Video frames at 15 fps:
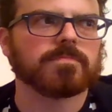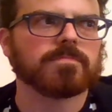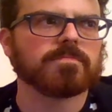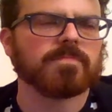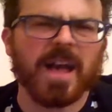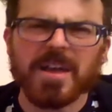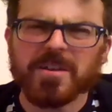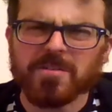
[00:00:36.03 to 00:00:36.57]

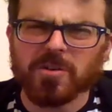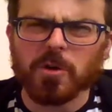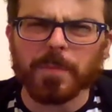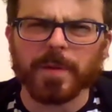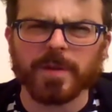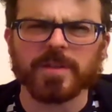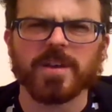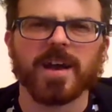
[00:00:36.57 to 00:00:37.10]
I don't know, but
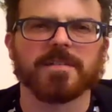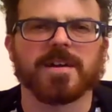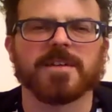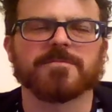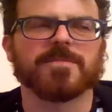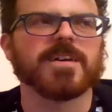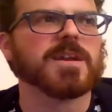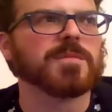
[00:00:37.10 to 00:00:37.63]
yeah, I
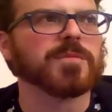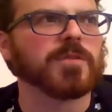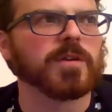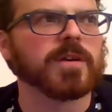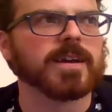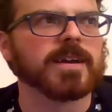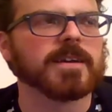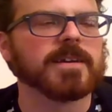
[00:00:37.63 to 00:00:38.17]
find I'm
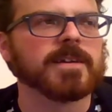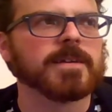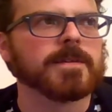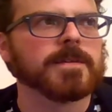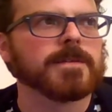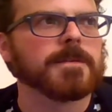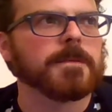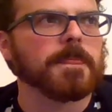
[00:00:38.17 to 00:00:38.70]
doing
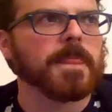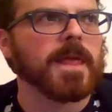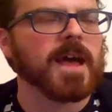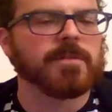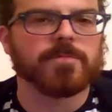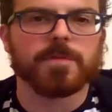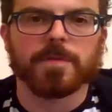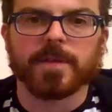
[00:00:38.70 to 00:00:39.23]

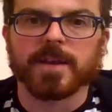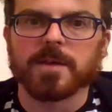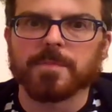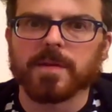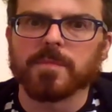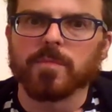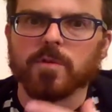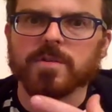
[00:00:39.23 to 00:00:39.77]
everything a bit
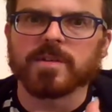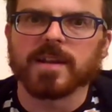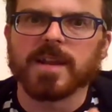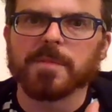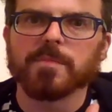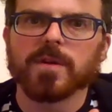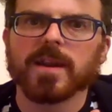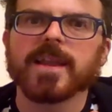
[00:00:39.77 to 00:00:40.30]
more
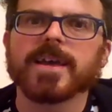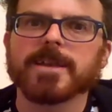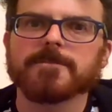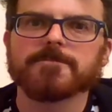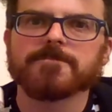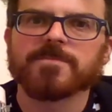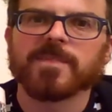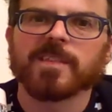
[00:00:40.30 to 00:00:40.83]
deliberately.
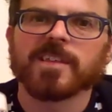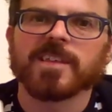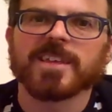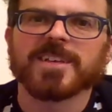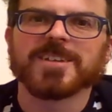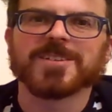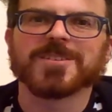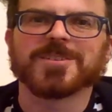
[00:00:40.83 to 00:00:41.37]

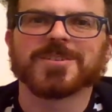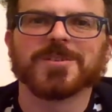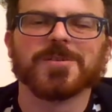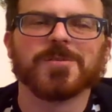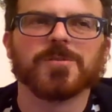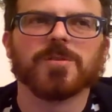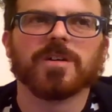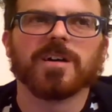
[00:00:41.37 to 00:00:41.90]

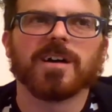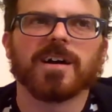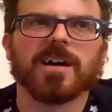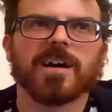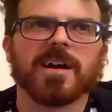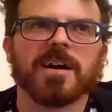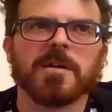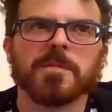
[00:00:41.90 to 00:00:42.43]
So
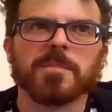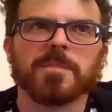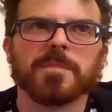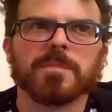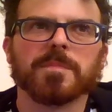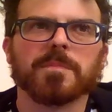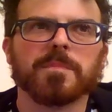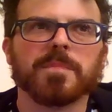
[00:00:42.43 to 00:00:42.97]
I'm
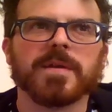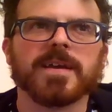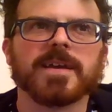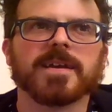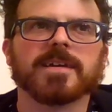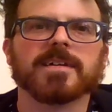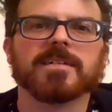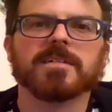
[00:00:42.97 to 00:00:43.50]

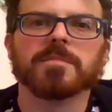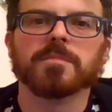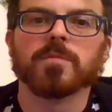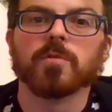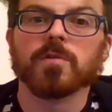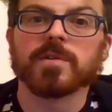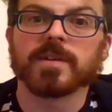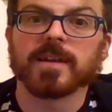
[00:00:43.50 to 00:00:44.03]
being more
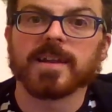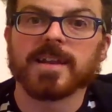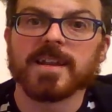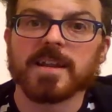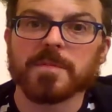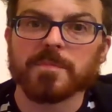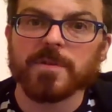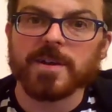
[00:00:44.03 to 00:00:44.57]

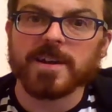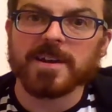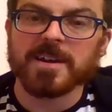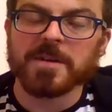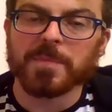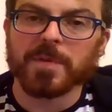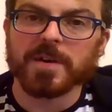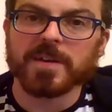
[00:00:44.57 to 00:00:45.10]
deliberate
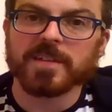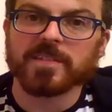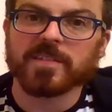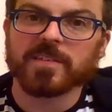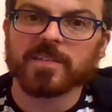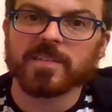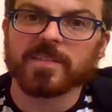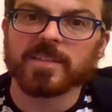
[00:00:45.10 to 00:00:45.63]
about
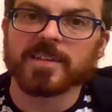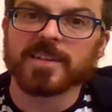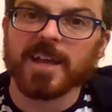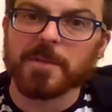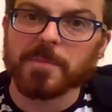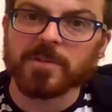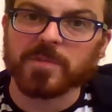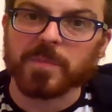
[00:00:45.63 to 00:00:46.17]
the time I
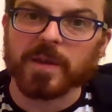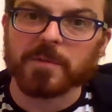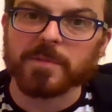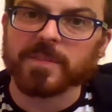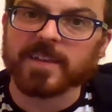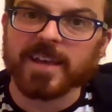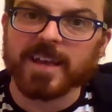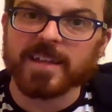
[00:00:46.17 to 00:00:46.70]
spend with the
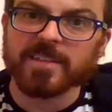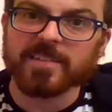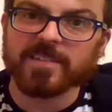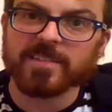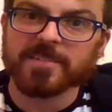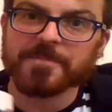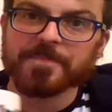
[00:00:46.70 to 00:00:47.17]
kids.